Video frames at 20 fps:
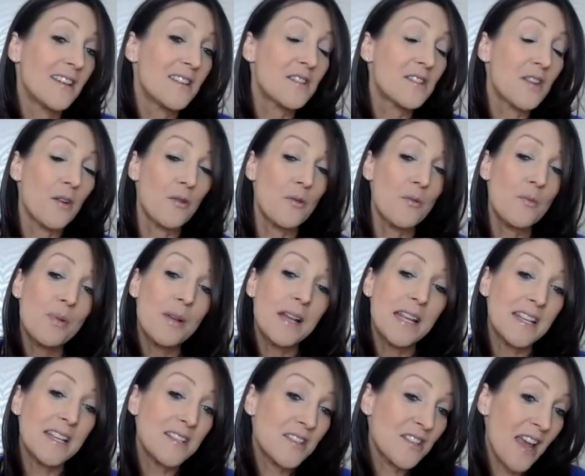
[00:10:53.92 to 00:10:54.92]
So
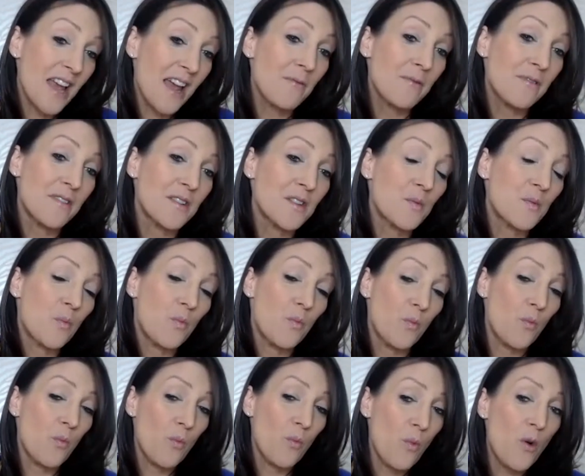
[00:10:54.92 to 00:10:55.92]
please share with us,
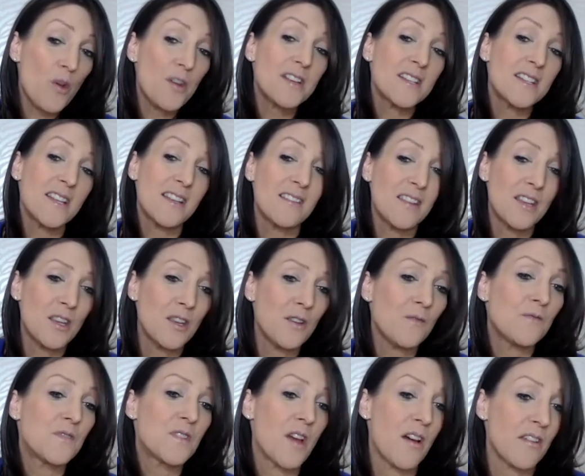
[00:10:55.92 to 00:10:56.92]
what is it that
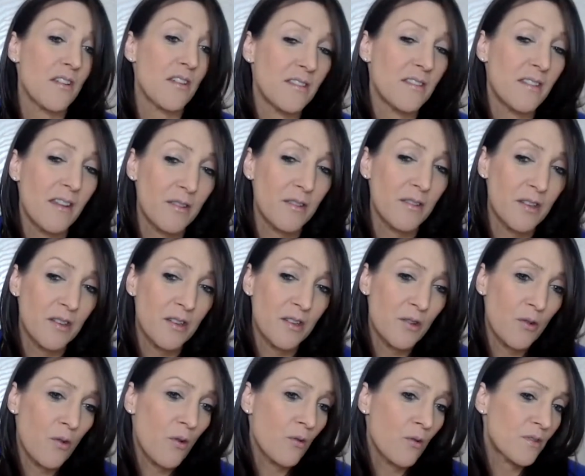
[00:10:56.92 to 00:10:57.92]
you've done and
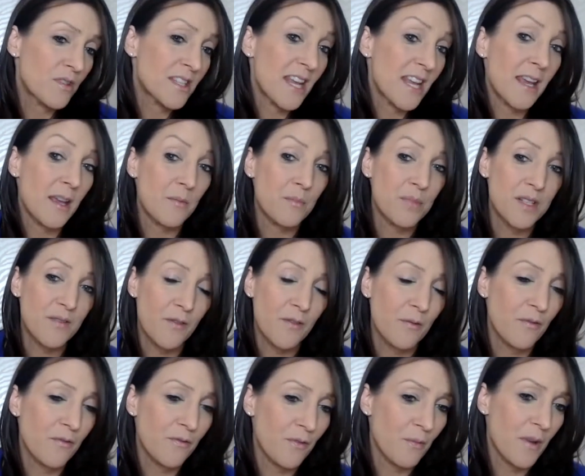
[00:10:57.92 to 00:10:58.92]
your tips
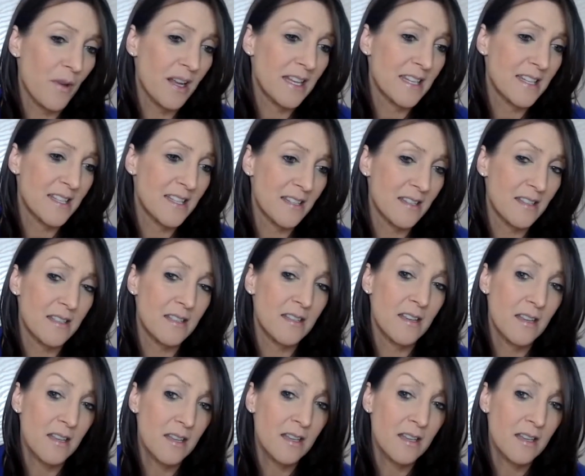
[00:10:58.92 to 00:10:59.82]
for my listeners?